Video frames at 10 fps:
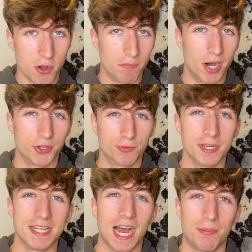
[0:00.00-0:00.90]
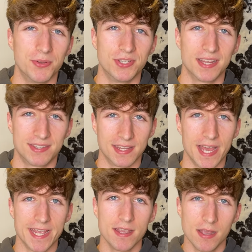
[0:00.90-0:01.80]
much really happened
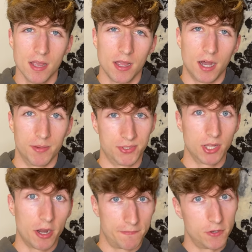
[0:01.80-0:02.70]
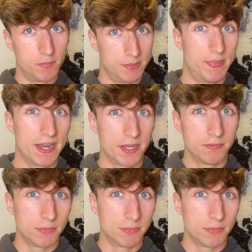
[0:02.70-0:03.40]
yesterday. I'm starting to feel a bit better,